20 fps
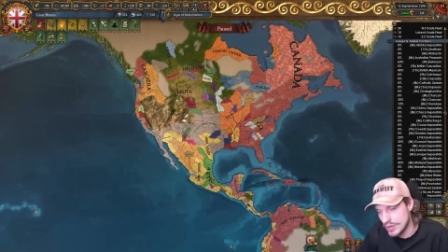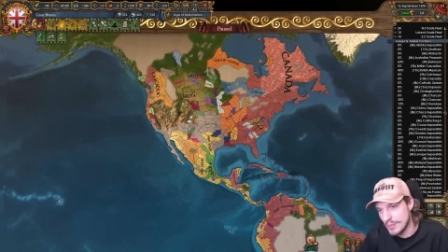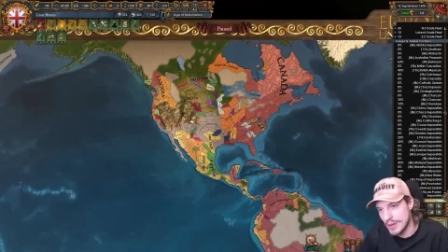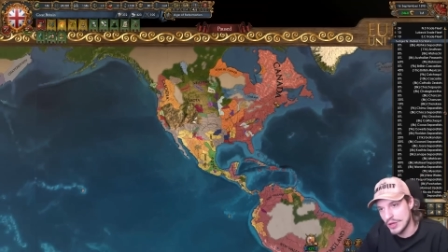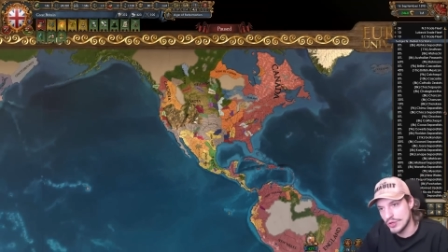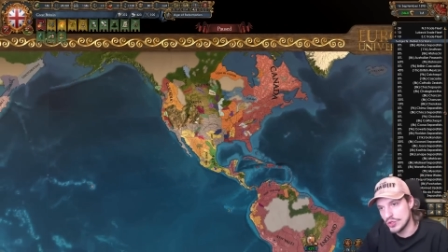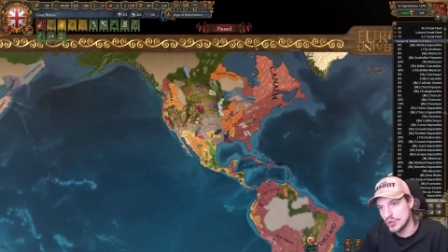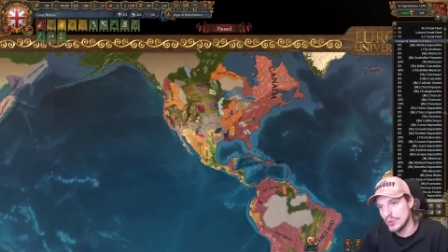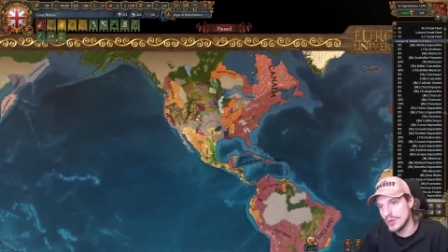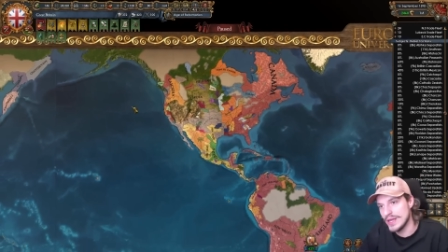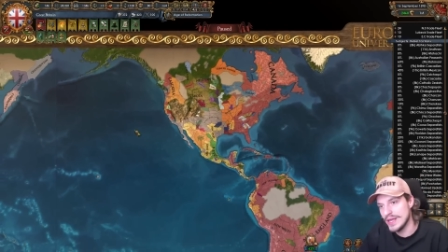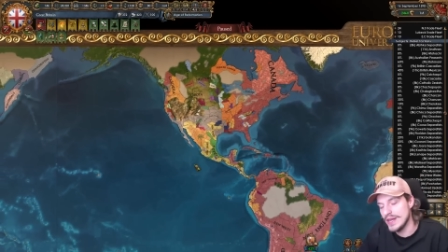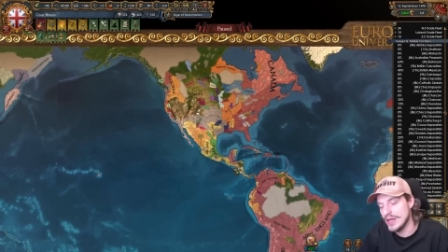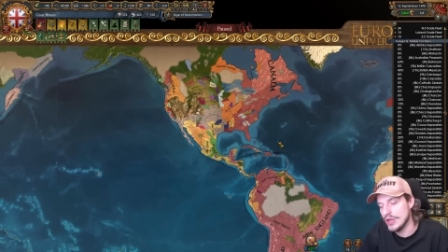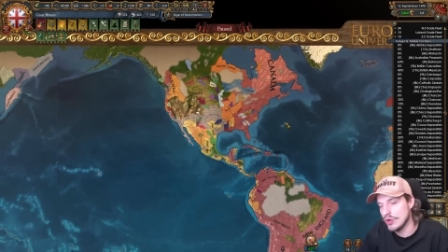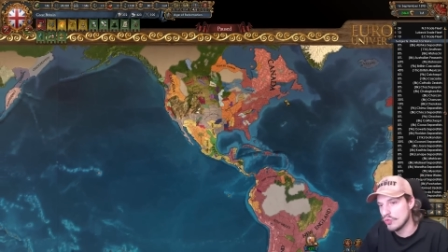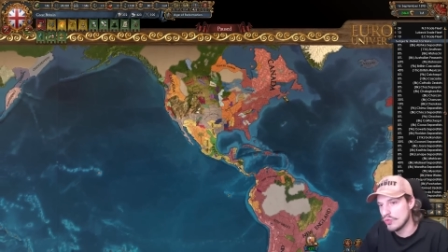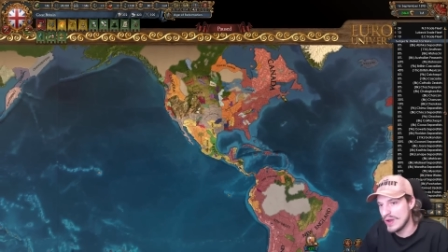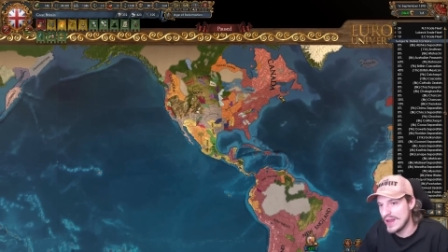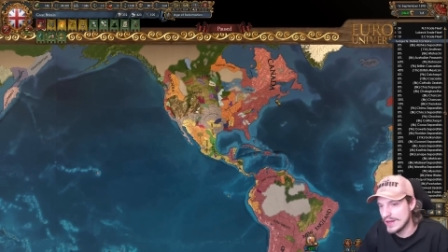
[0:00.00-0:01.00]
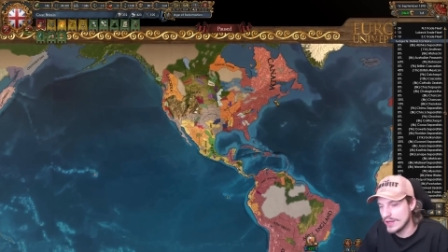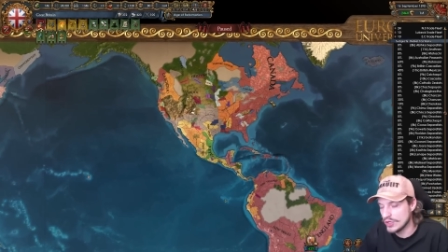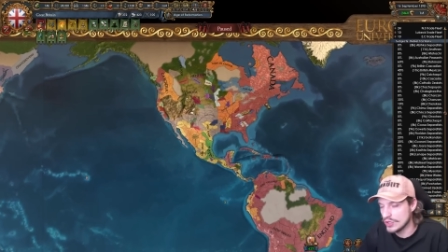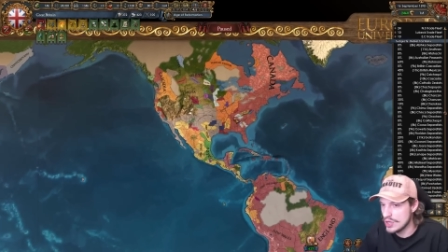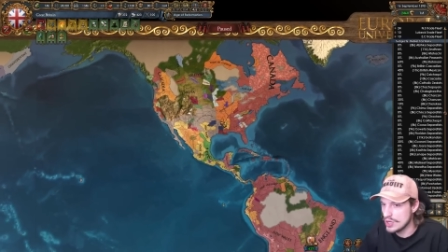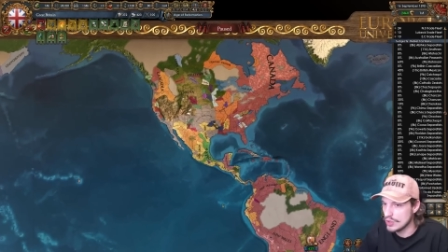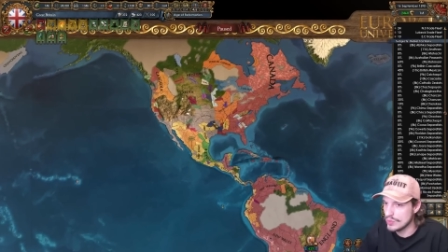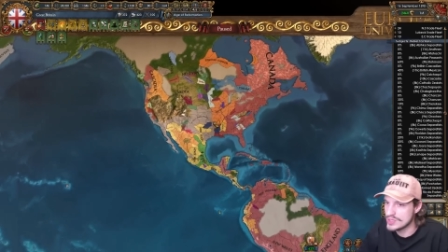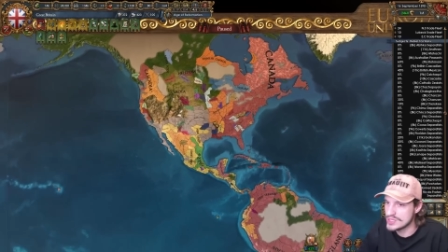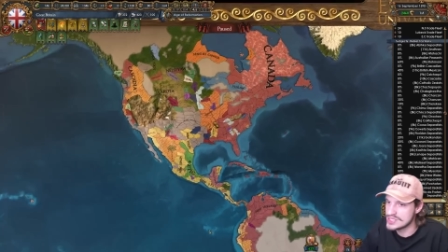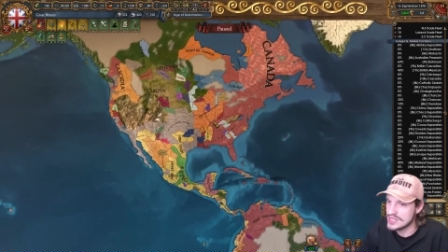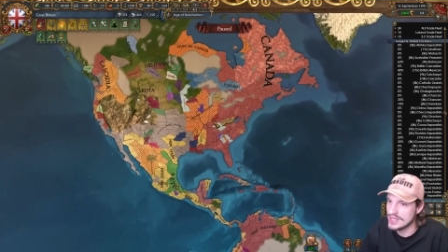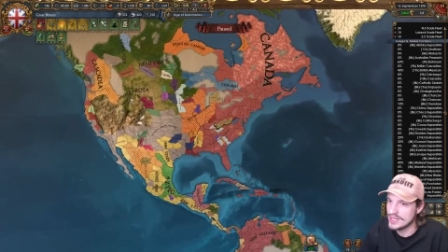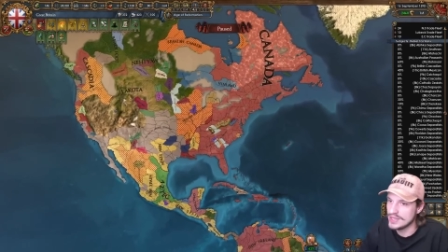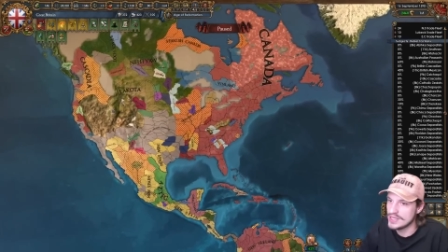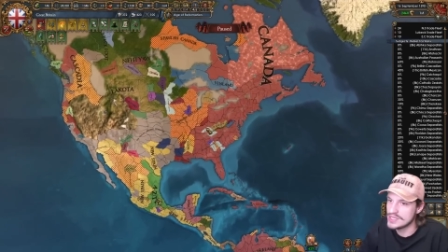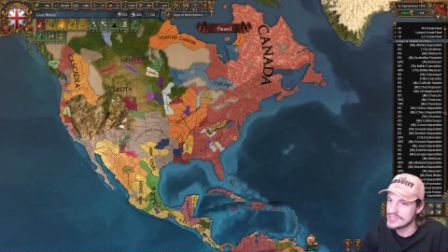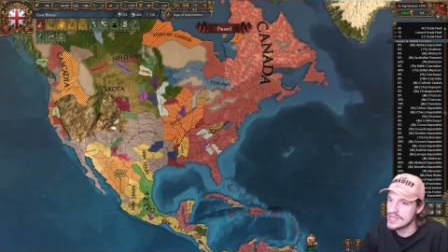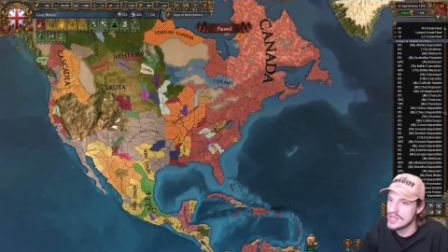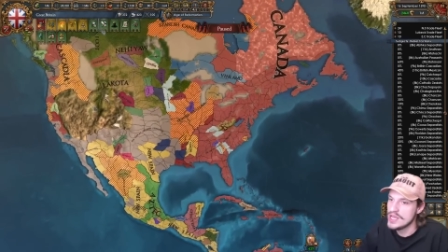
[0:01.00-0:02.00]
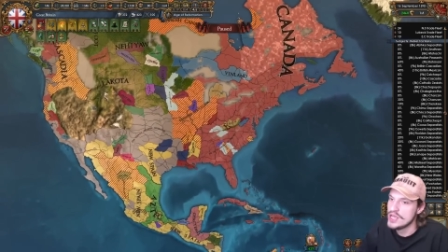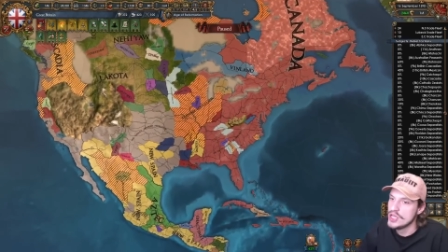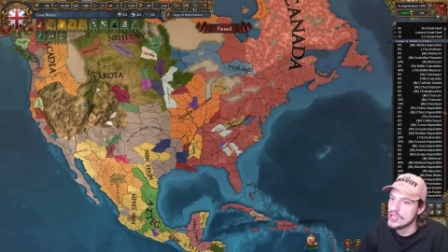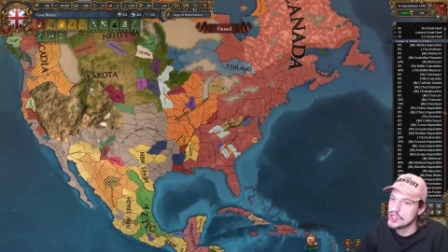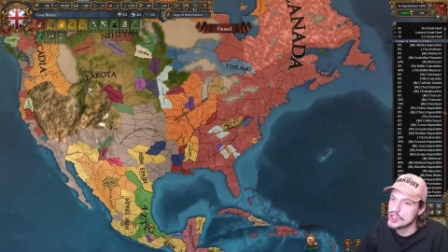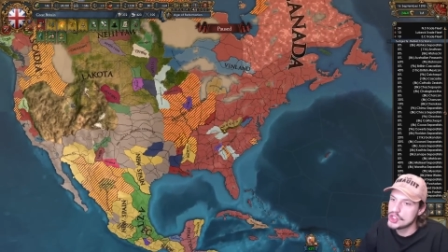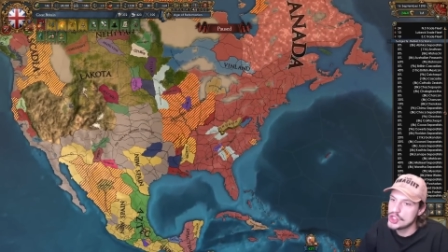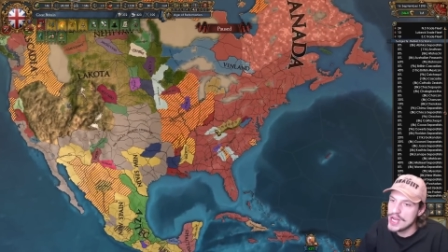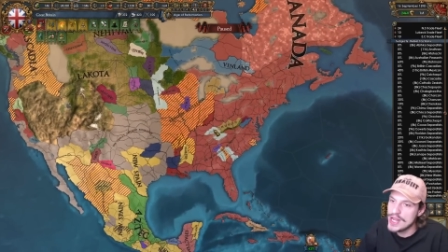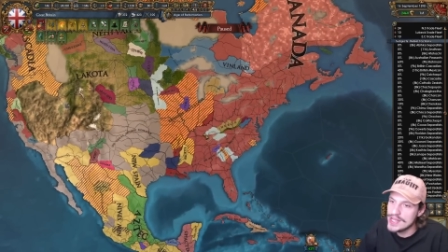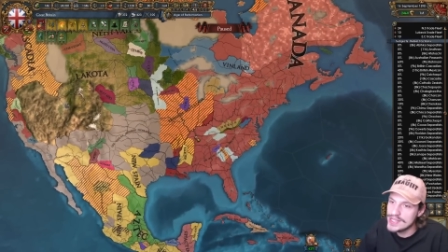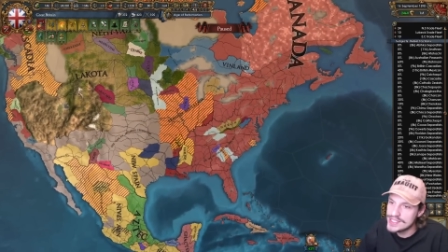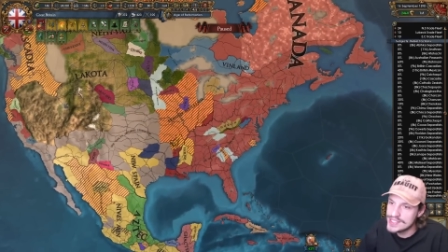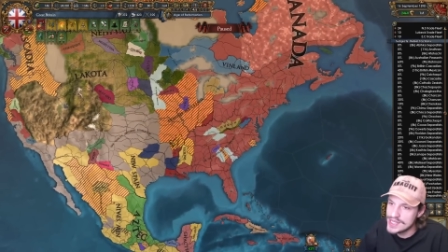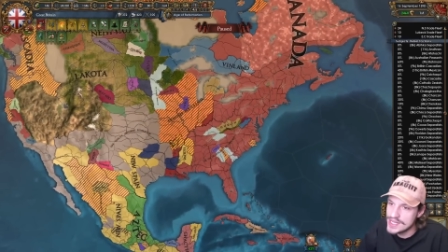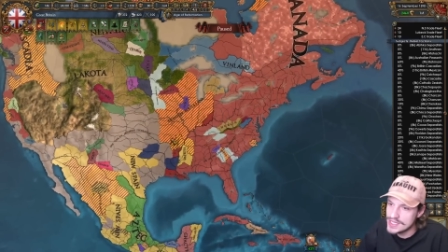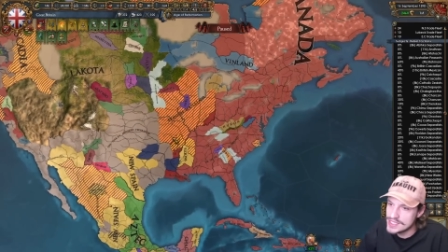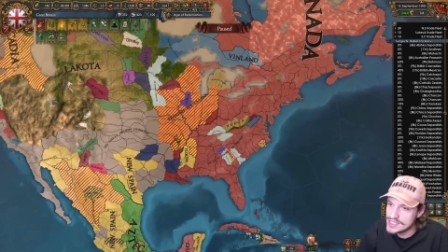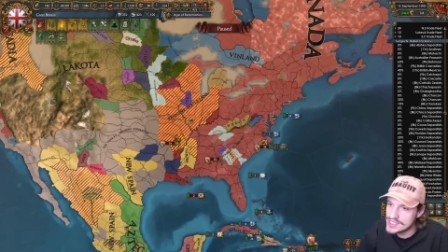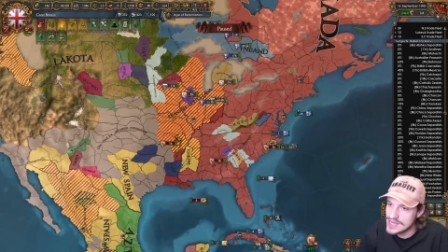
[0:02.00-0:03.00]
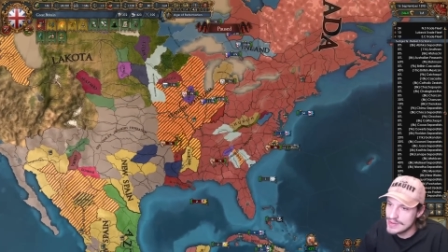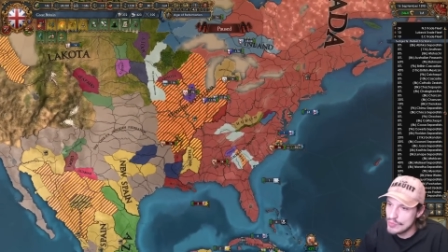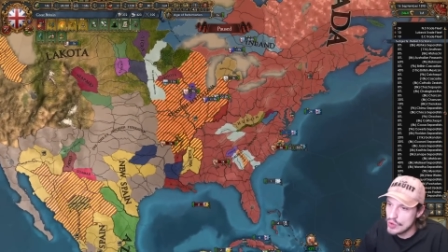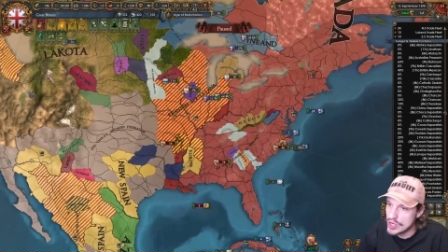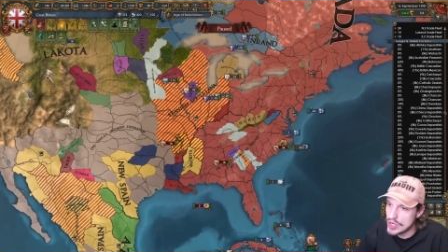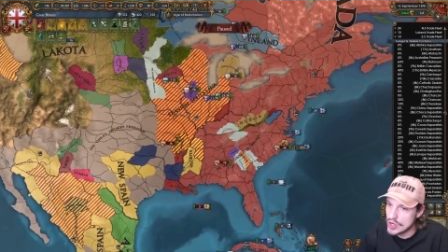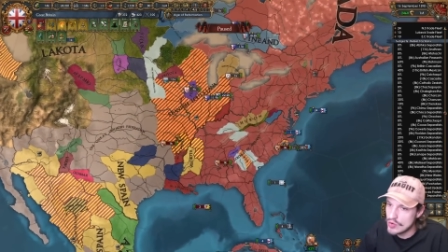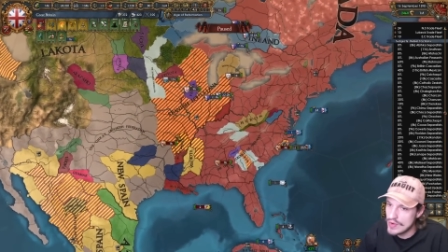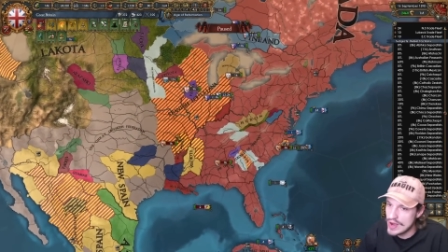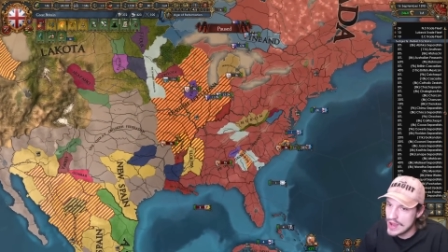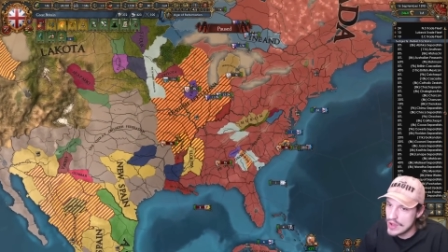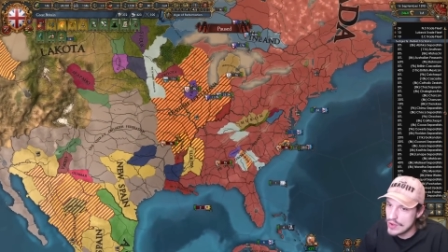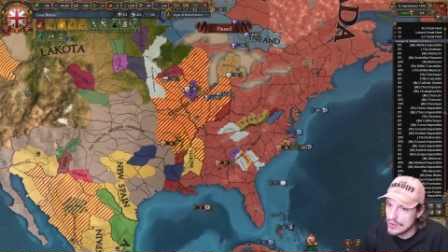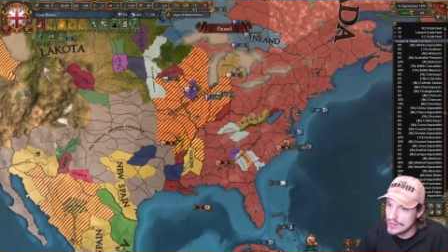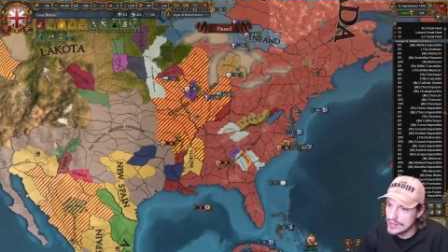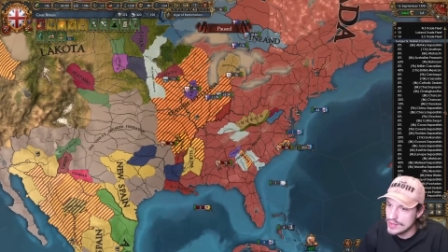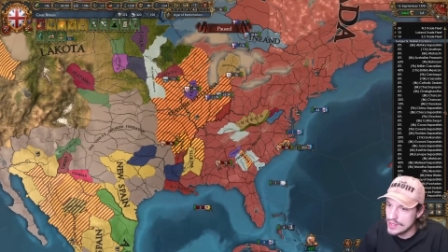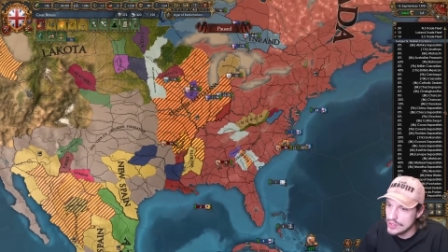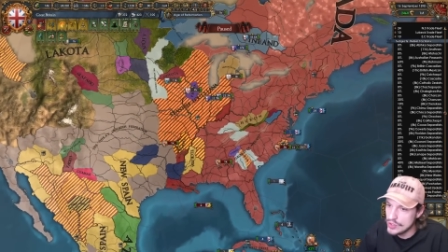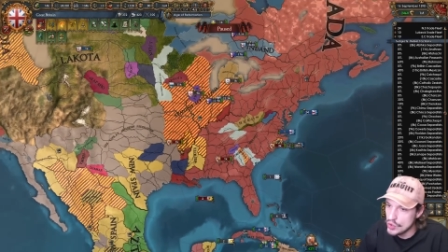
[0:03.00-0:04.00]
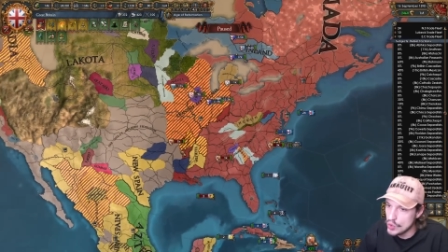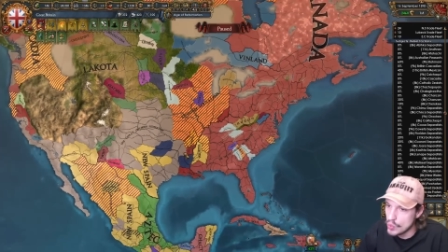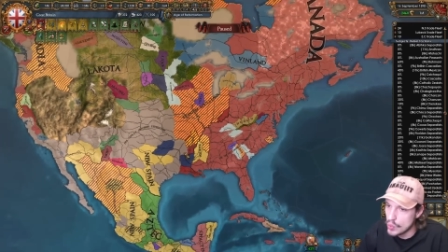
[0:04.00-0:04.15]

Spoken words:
about doing any grand conquest like this, chasing someone around in the New